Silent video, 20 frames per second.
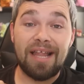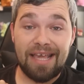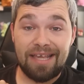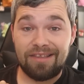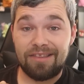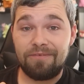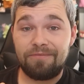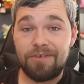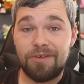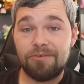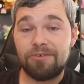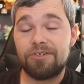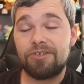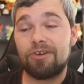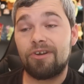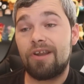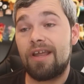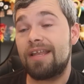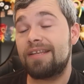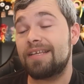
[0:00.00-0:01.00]
play in the
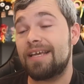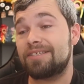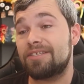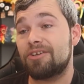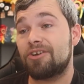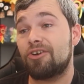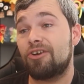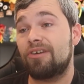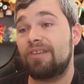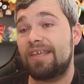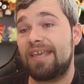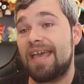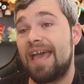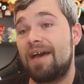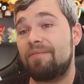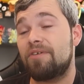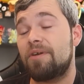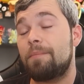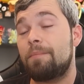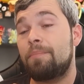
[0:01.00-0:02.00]
future. It doesn't currently
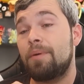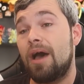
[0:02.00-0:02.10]
have it,